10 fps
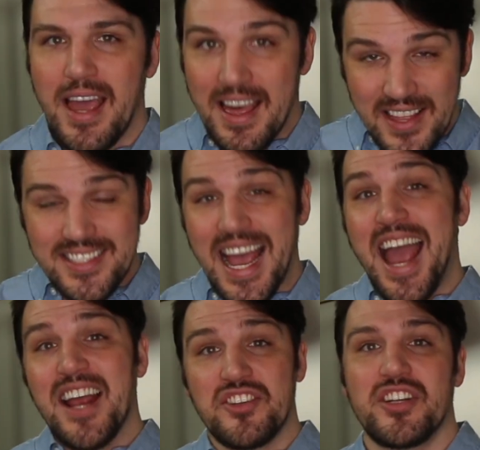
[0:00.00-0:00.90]
And that's
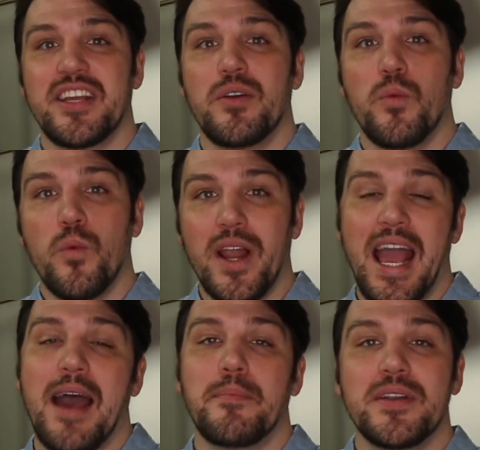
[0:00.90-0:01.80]
actually what
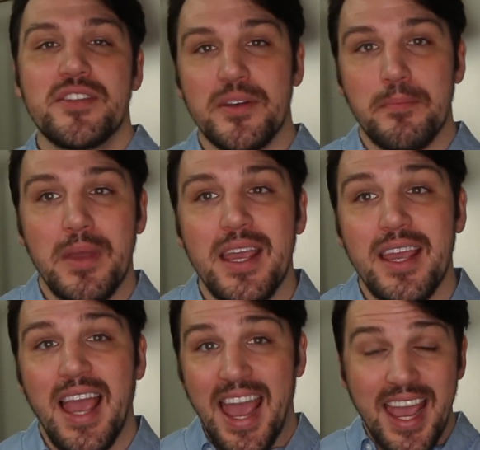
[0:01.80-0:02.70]
happened to
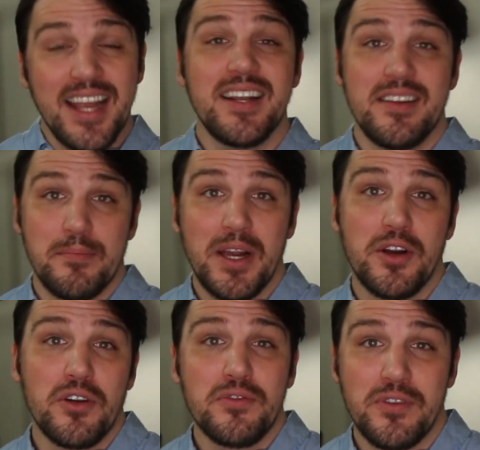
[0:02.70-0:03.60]
me and my
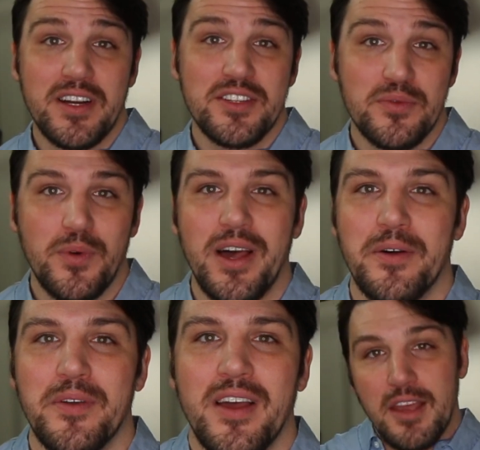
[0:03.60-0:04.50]
girlfriend as
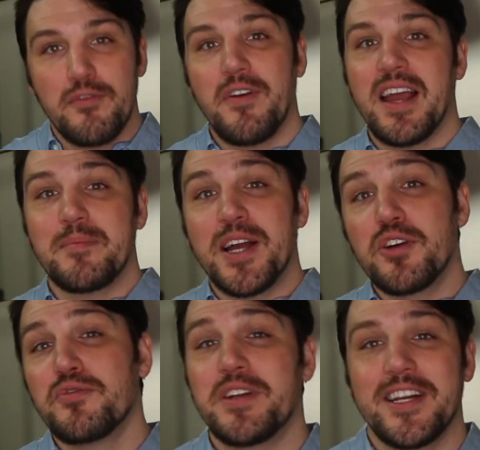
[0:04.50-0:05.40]
well. In fact, my
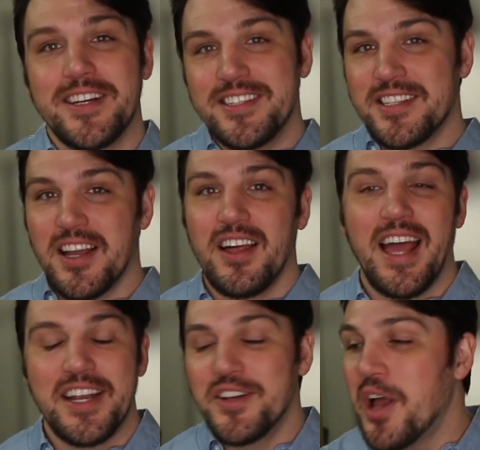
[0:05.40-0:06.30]
girlfriend Cristal
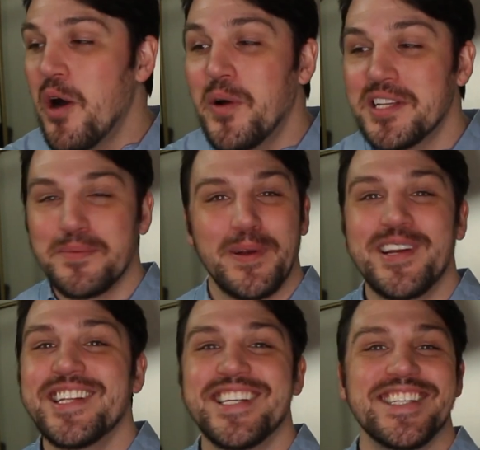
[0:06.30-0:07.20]
had no
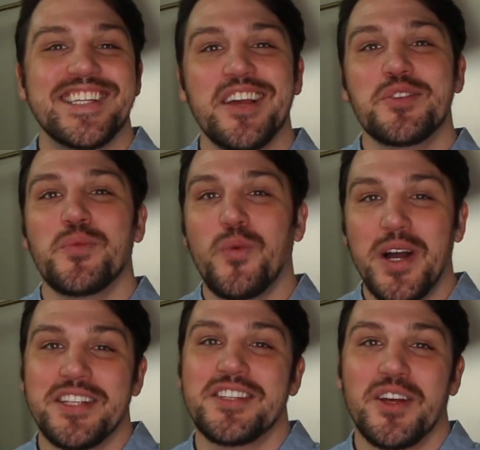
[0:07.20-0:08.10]
experience in sales
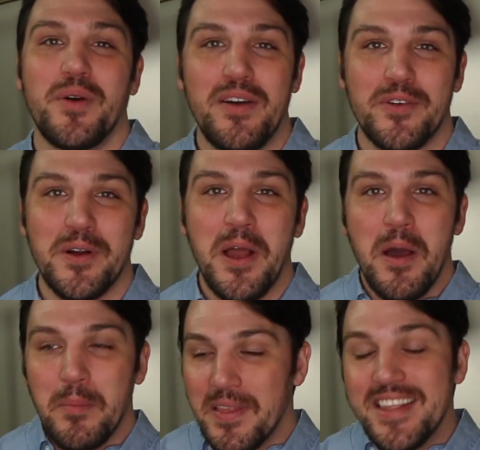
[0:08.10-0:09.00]
whatsoever.
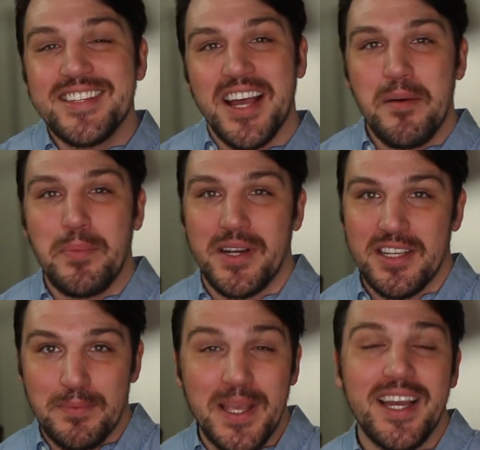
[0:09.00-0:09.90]
But these
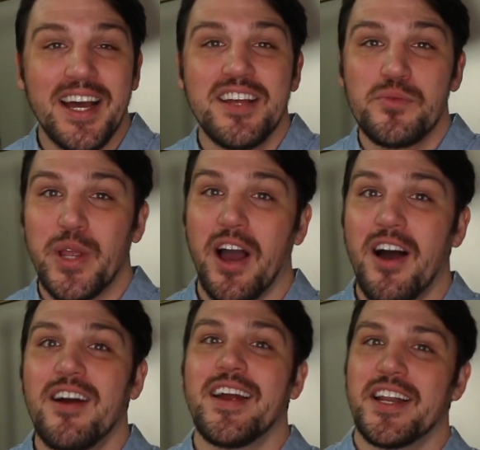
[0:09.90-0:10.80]
companies, because we
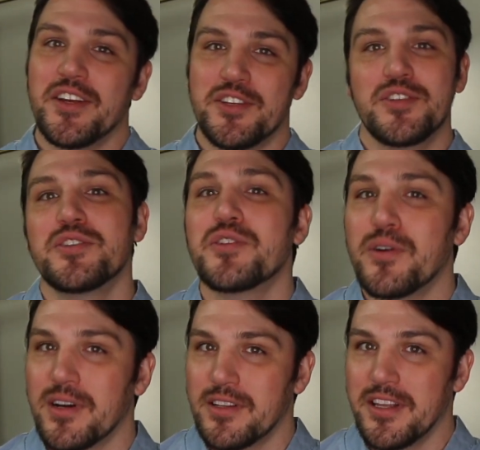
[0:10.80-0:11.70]
are at
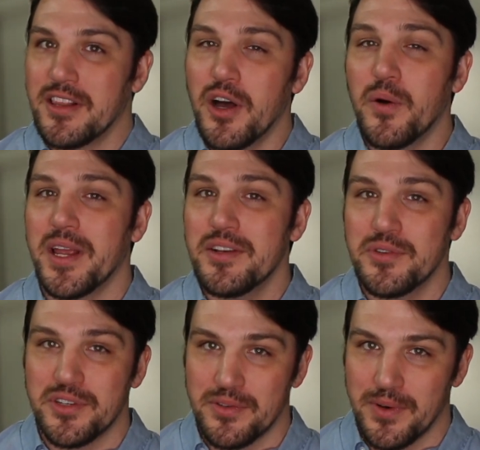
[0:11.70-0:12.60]
historically low
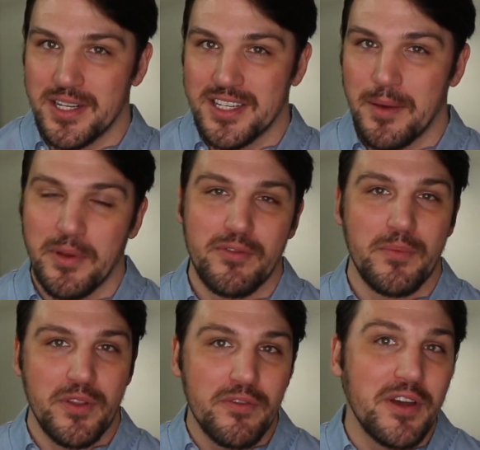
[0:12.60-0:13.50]
interest rates coming
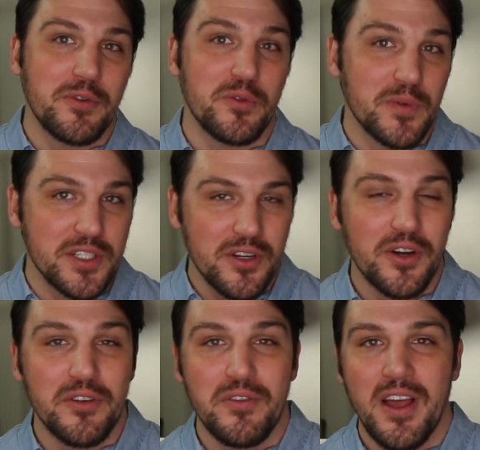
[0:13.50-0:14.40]
from the Federal
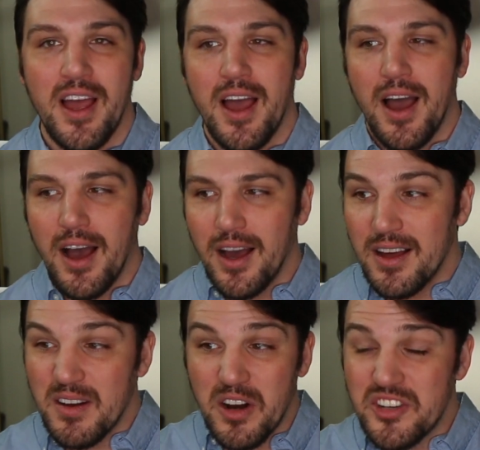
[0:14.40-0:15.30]
Reserve,
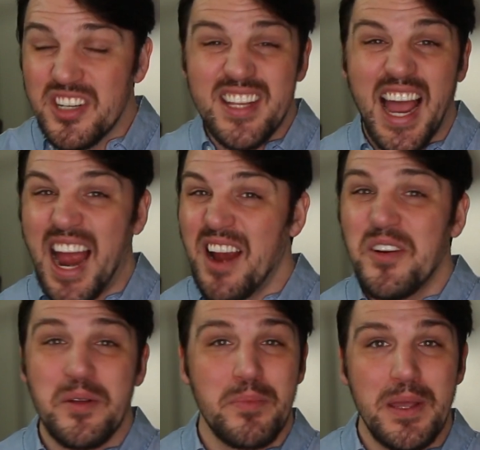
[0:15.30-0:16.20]
uh, are just
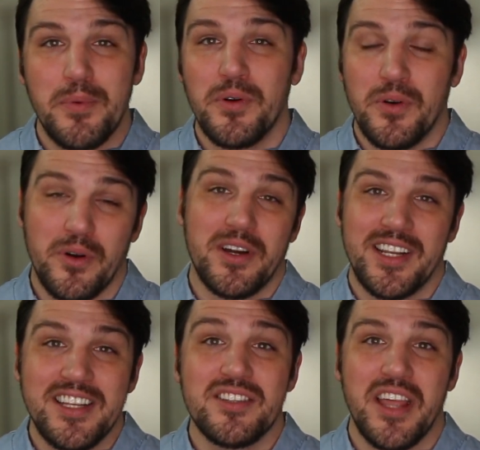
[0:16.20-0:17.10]
hiring people, or at
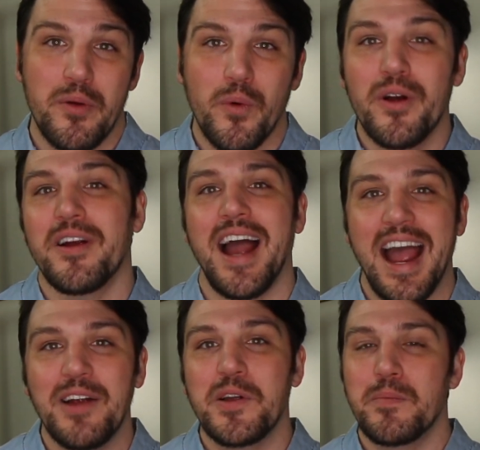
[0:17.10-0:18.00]
least they were
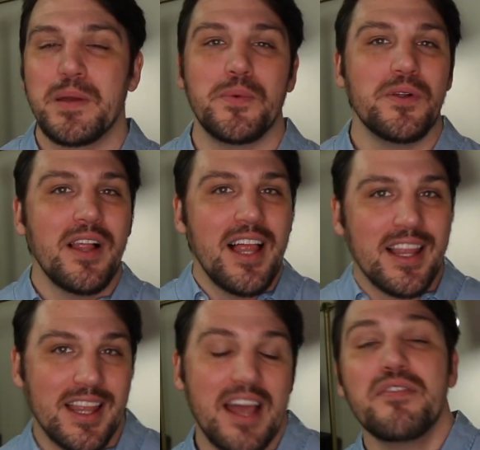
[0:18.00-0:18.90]
hiring people
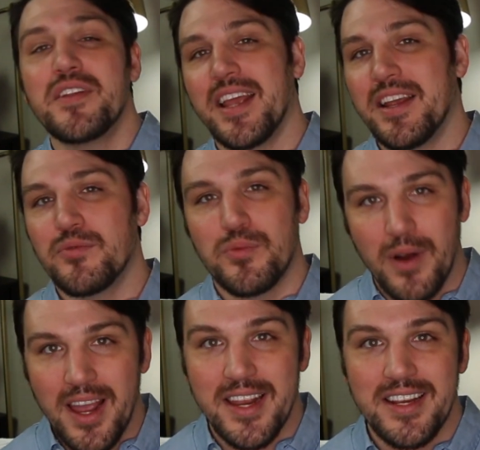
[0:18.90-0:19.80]
left and
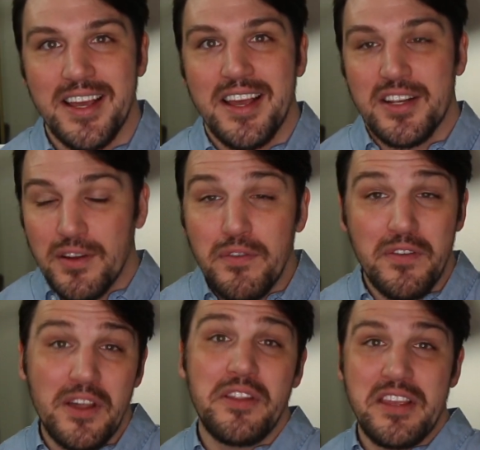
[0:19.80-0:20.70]
right to
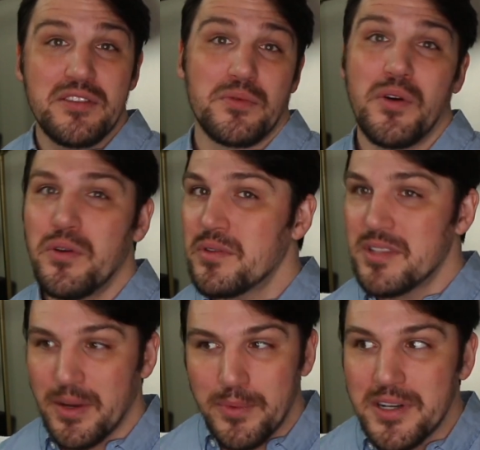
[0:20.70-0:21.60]
fill these roles
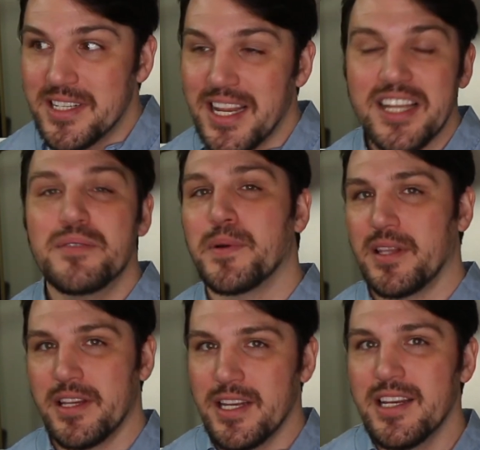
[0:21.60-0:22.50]
that were
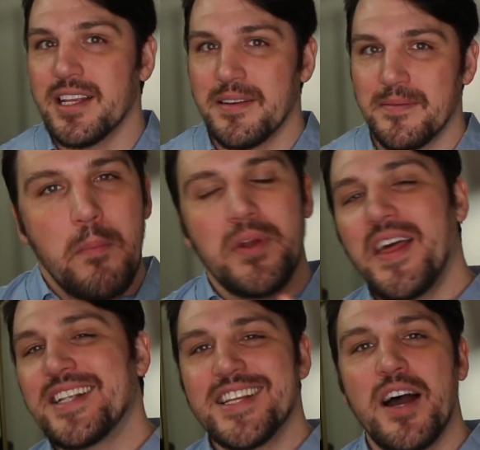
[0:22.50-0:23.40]
desperately needed. But
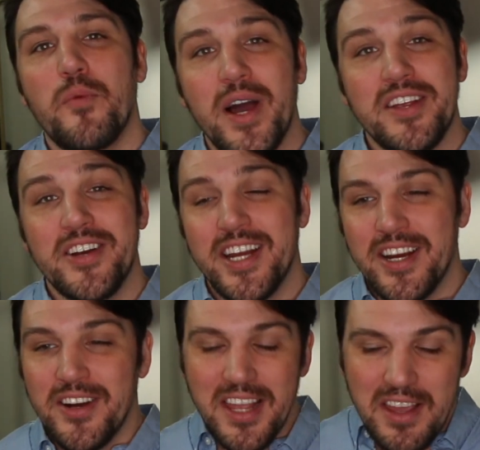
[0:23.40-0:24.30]
that's not why you're
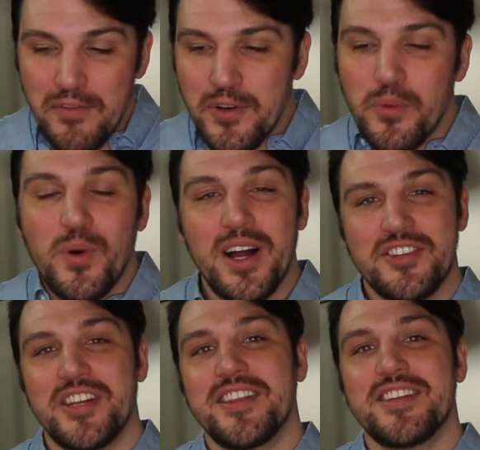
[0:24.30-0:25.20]
here. If you're
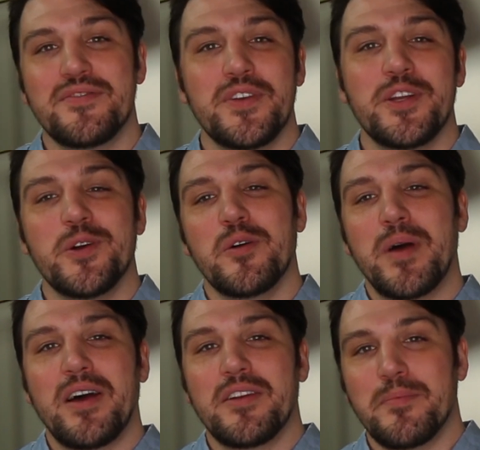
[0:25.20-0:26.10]
watching this video
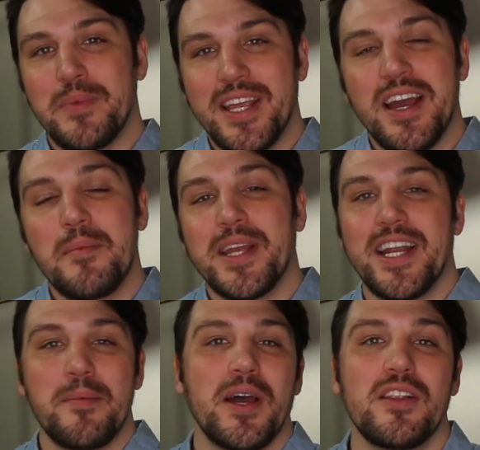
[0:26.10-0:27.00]
about becoming an
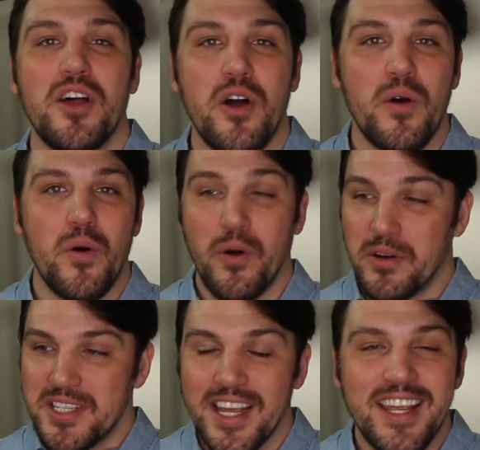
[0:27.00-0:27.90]
MLO or
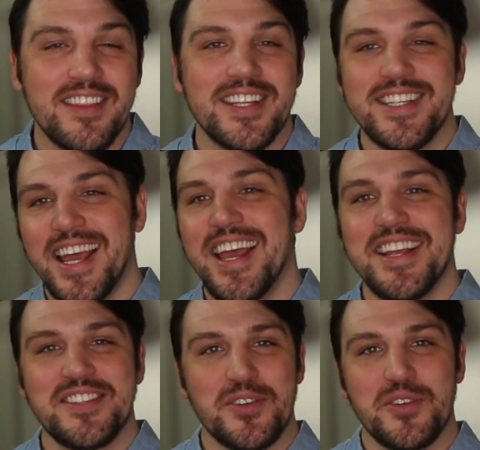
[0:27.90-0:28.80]
taking the
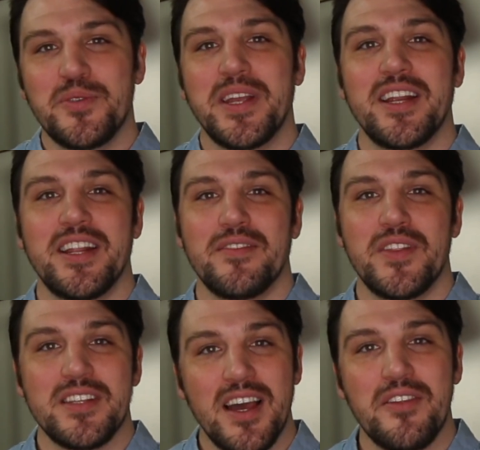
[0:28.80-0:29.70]
test or doing any of
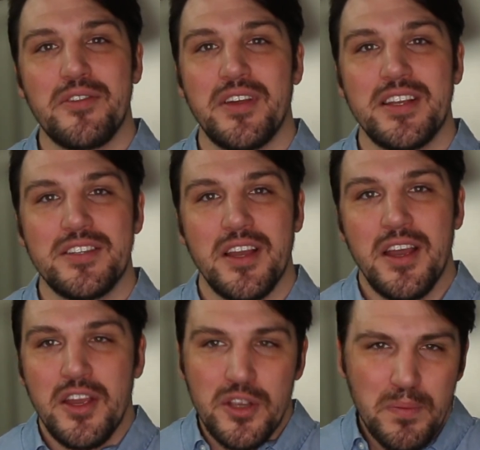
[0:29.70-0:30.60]
these other things,
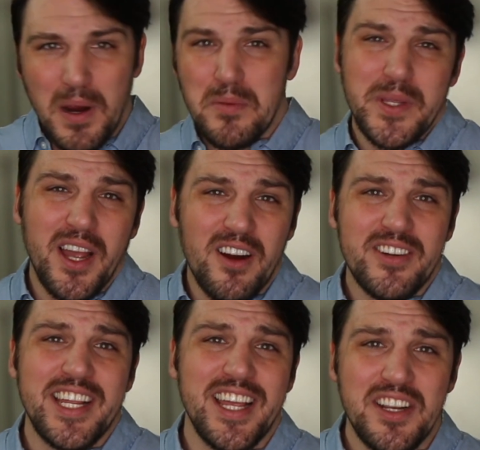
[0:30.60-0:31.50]
you're probably
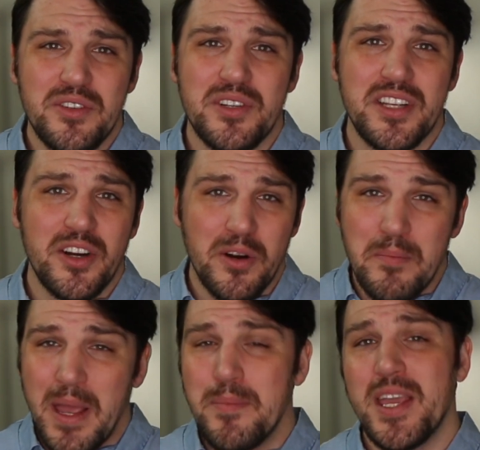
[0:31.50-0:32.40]
already interested or
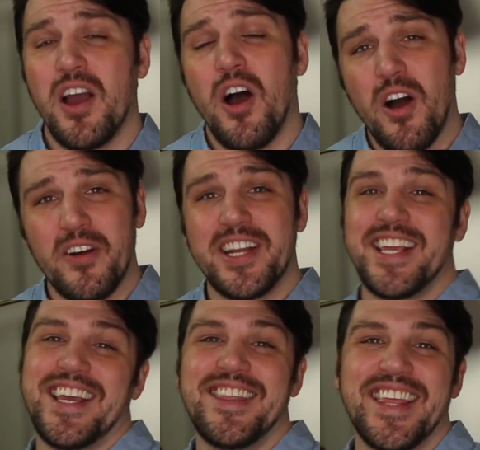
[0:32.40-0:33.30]
maybe
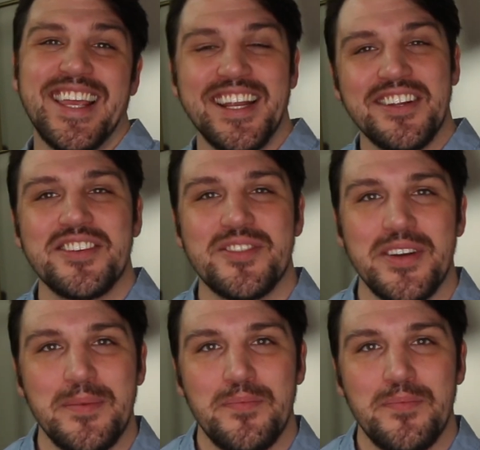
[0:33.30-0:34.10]
already in the industry.